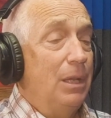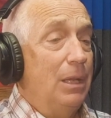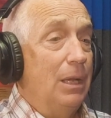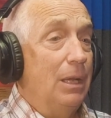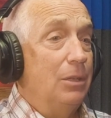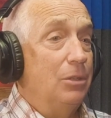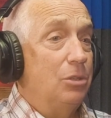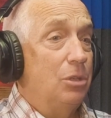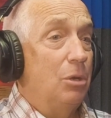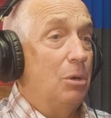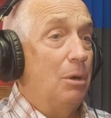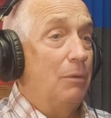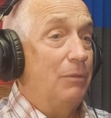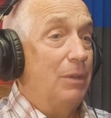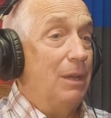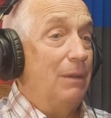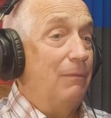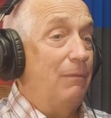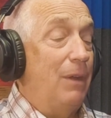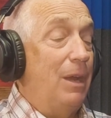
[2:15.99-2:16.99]
And so if
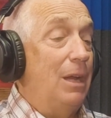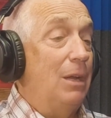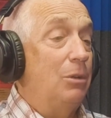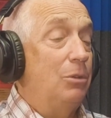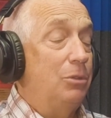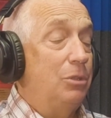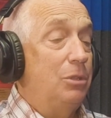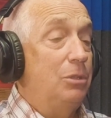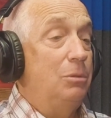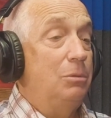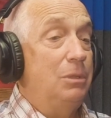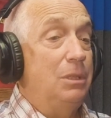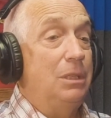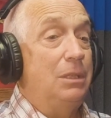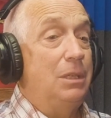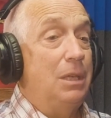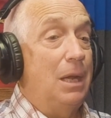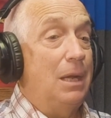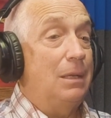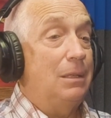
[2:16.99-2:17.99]
they fail to
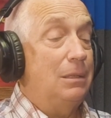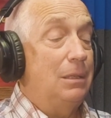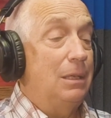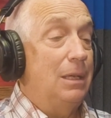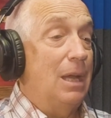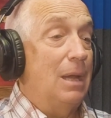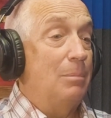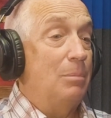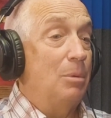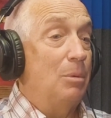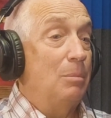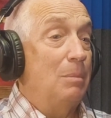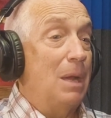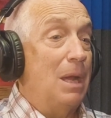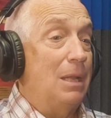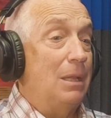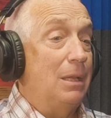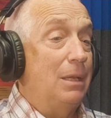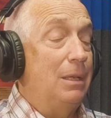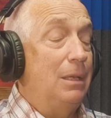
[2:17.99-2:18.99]
detect an
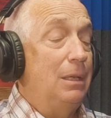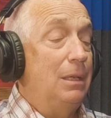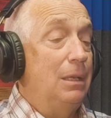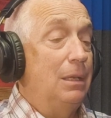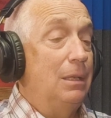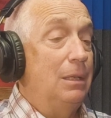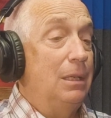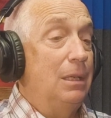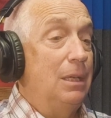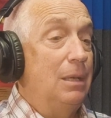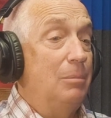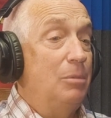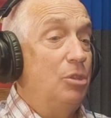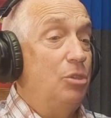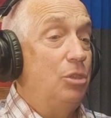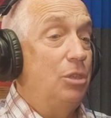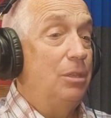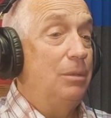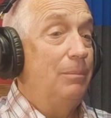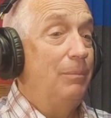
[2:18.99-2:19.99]
abnormality in the
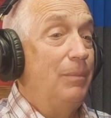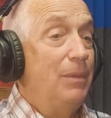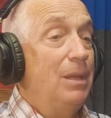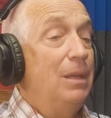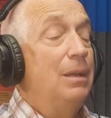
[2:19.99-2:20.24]
imaging,